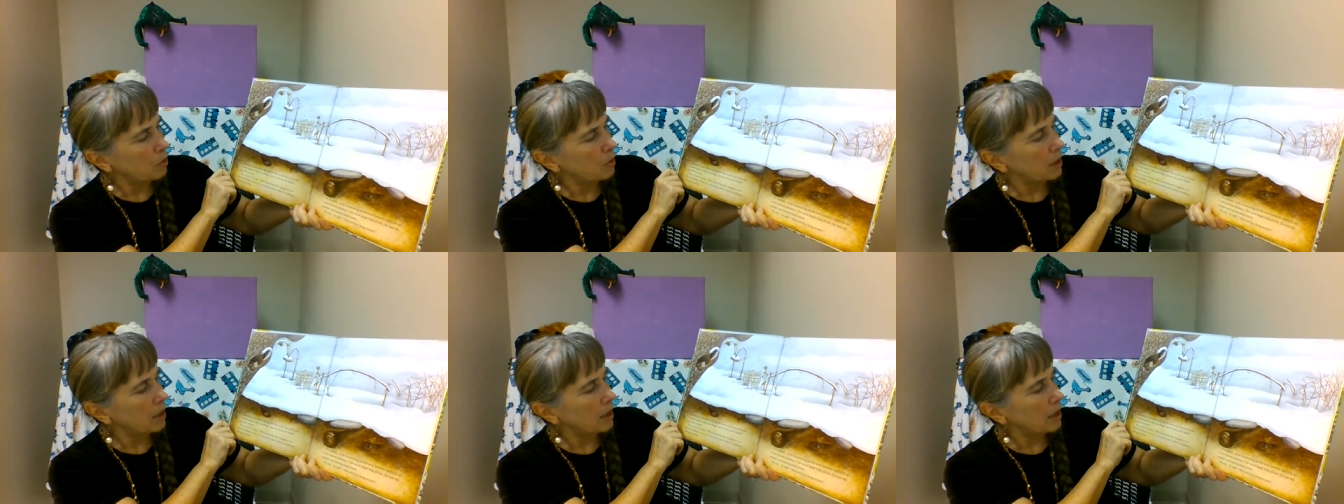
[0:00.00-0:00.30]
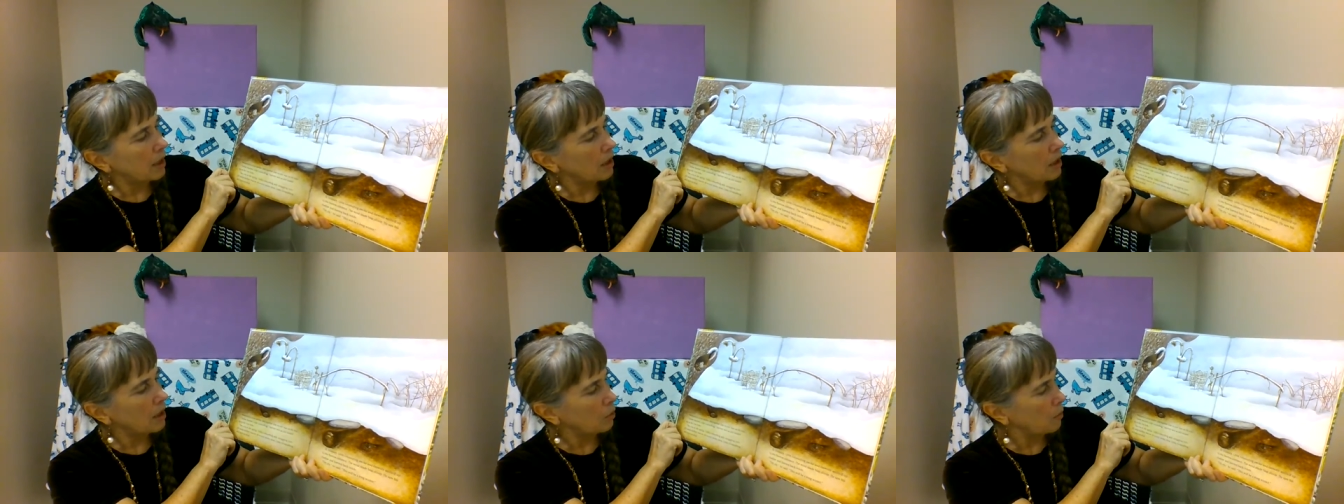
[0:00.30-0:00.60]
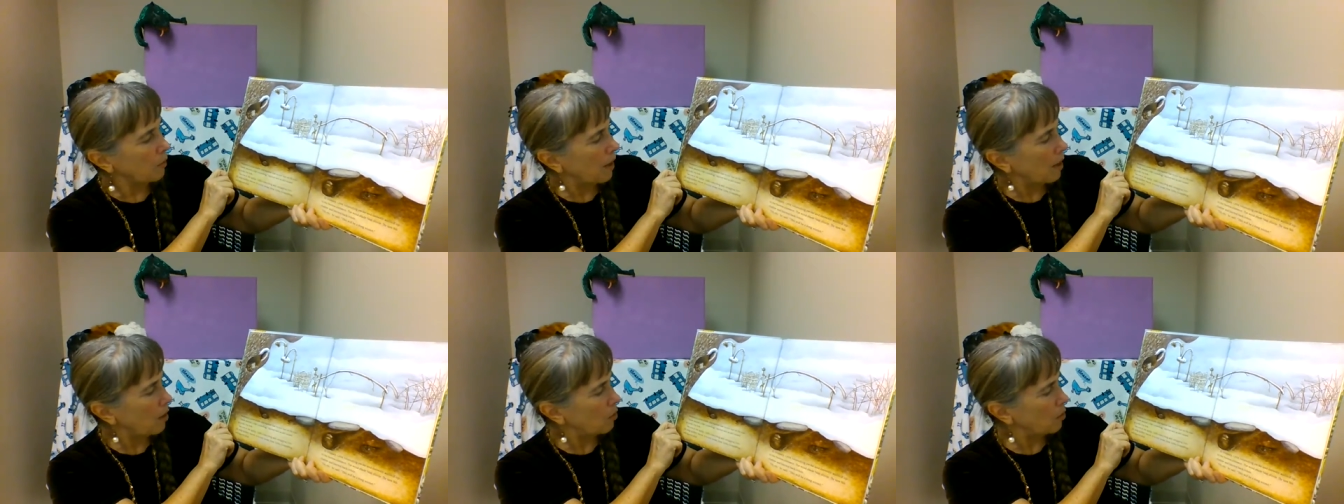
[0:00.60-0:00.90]
little
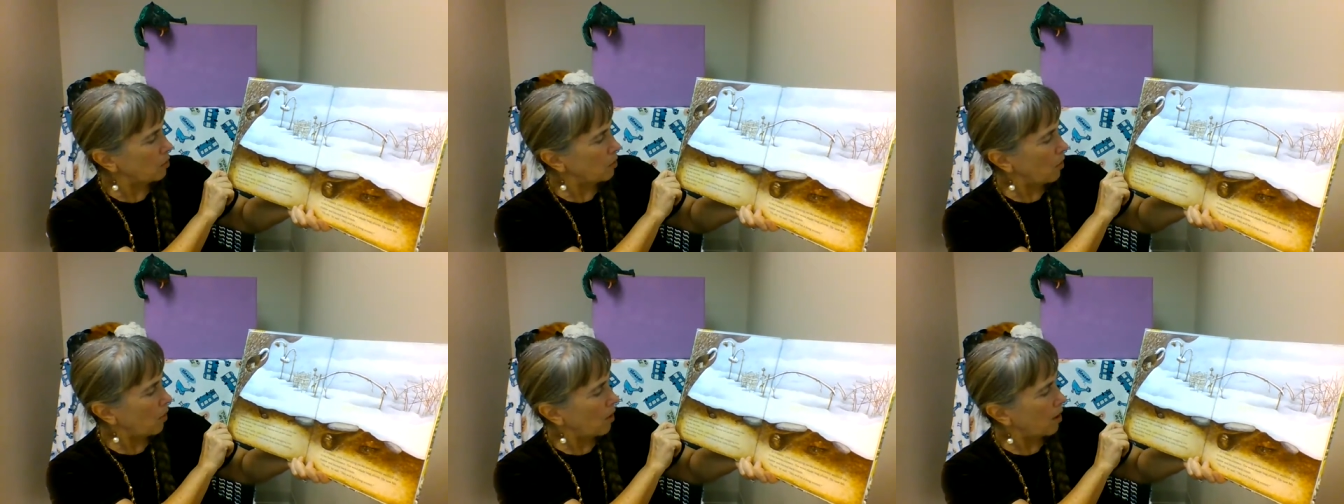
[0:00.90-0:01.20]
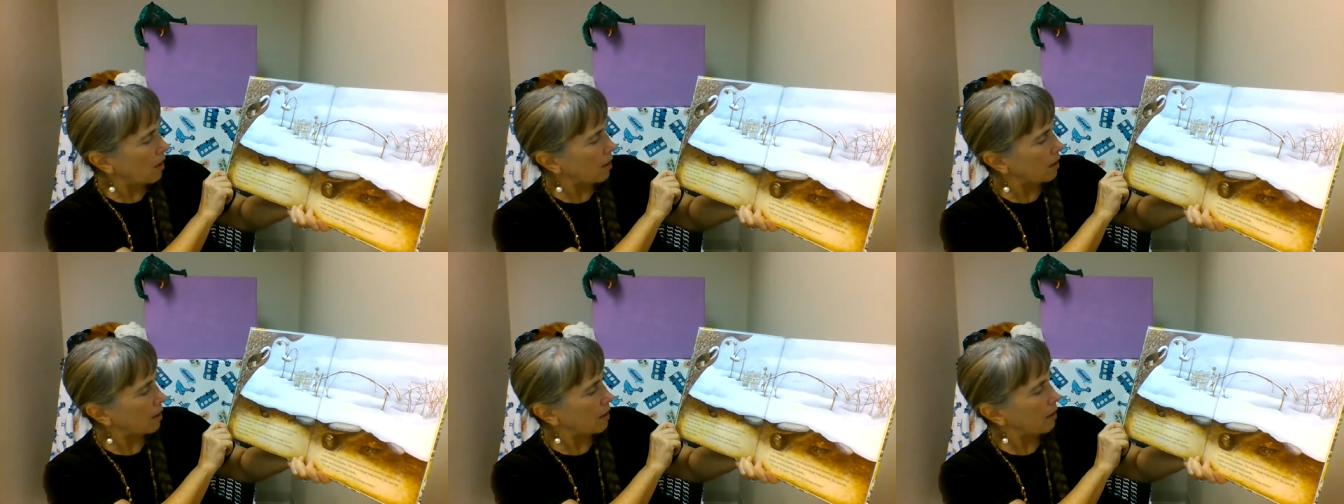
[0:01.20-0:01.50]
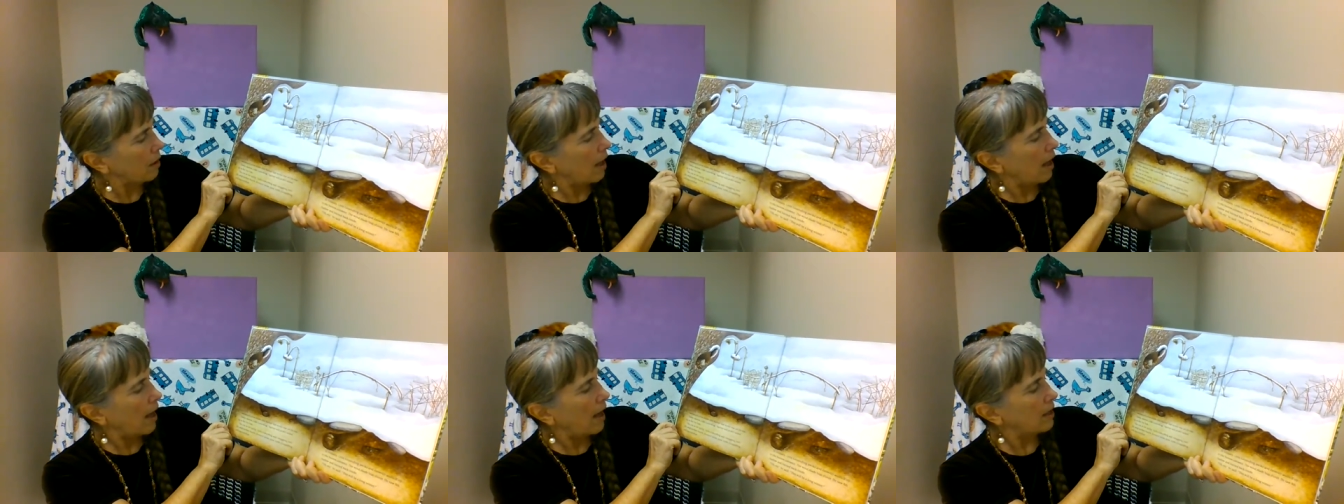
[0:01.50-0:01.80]
groundhog
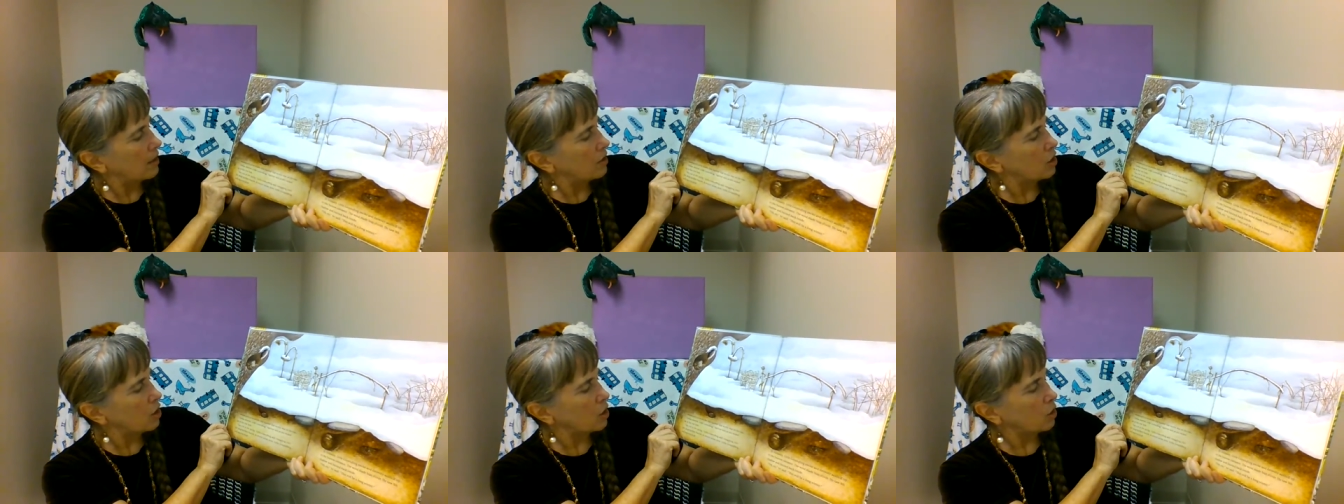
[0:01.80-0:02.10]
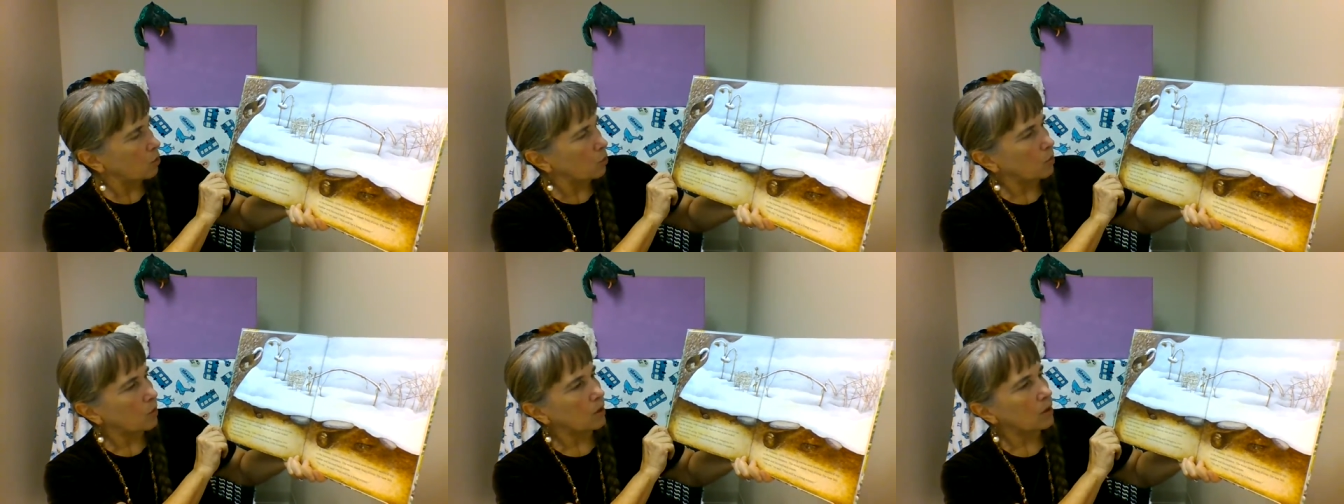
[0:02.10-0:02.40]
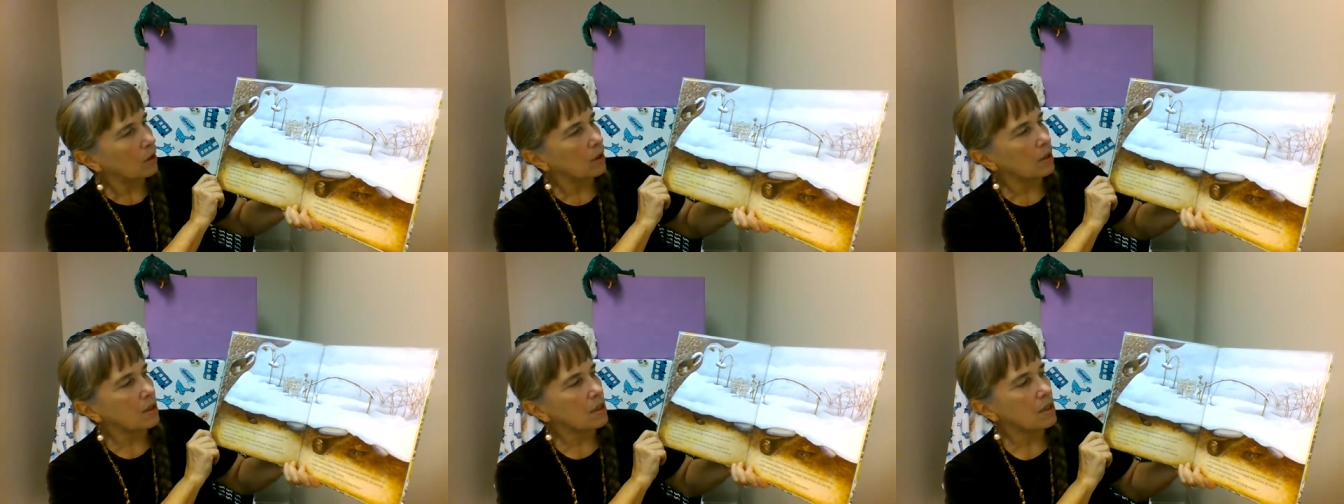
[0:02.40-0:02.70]
and
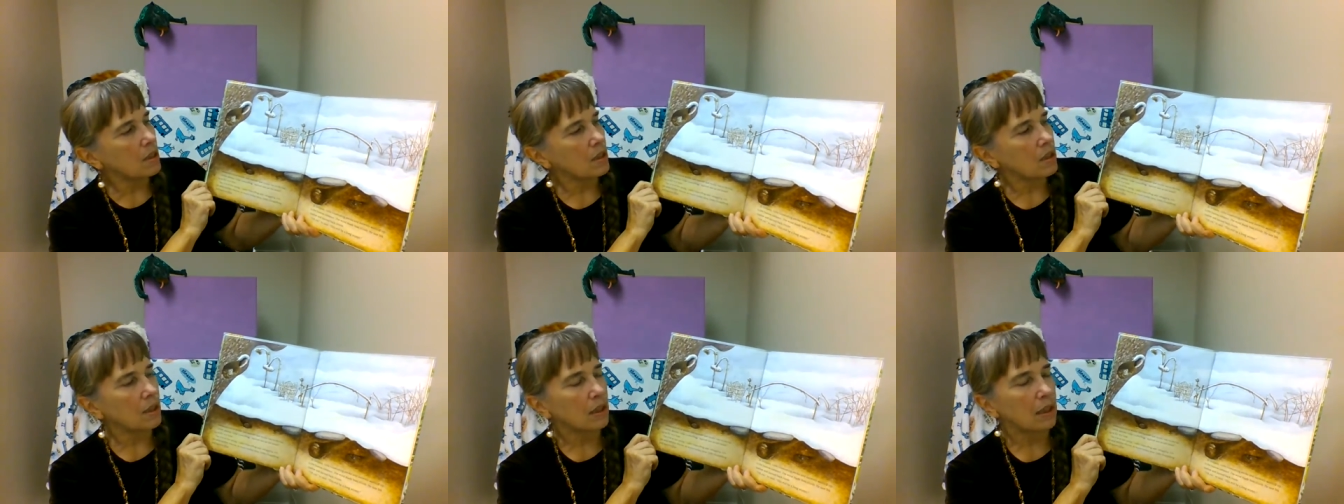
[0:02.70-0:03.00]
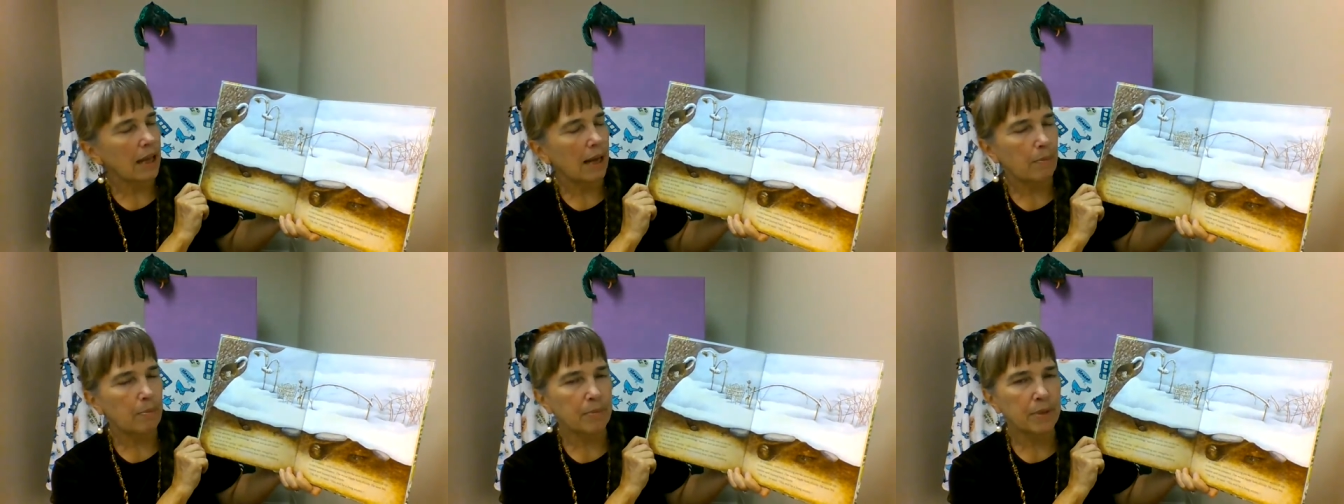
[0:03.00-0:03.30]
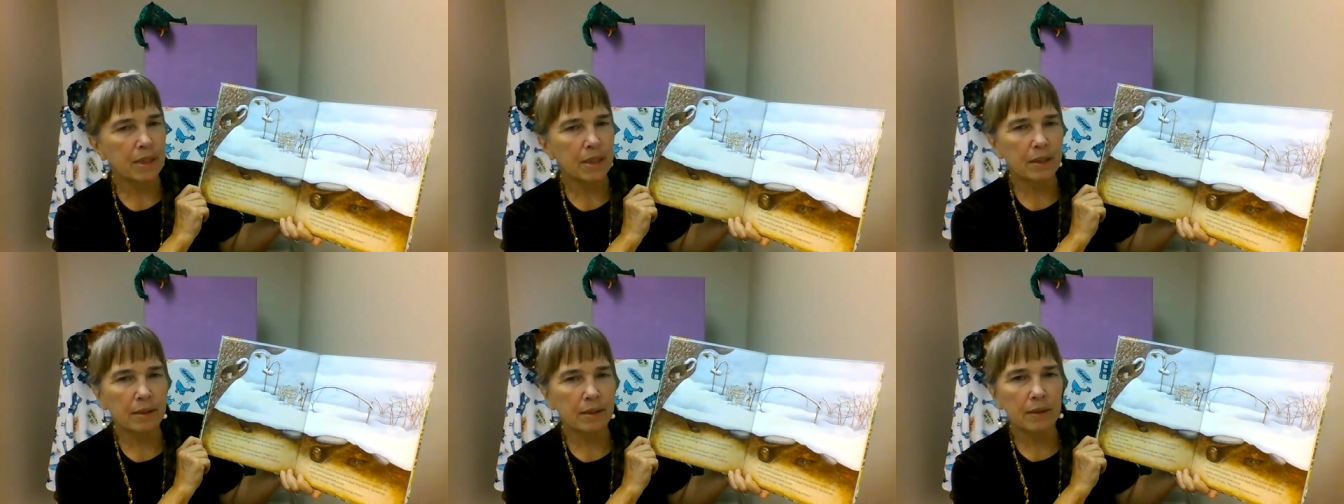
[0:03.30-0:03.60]
squirrel
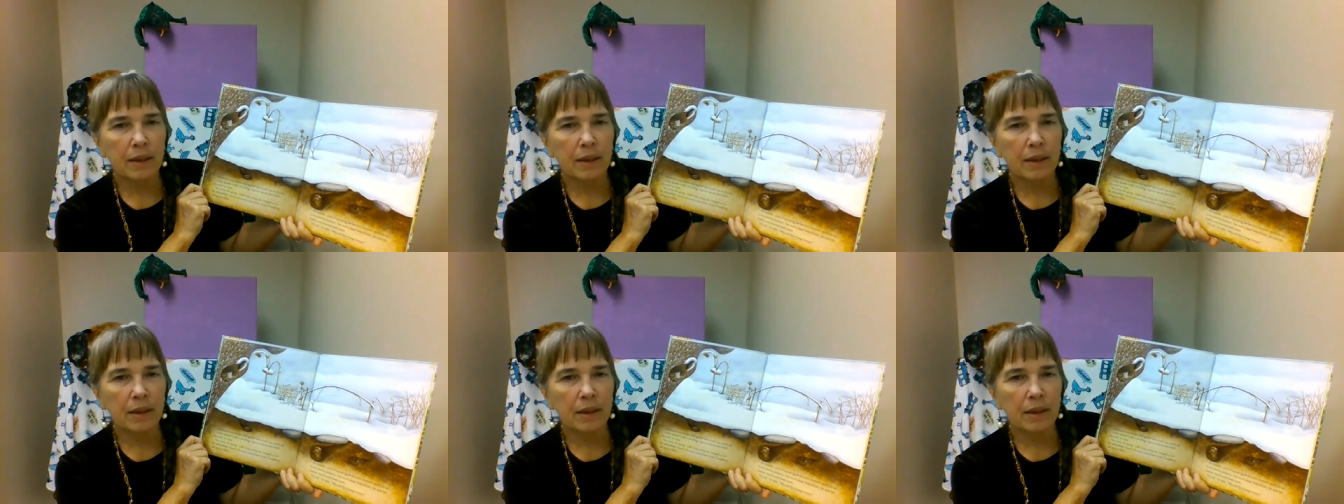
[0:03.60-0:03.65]
slept.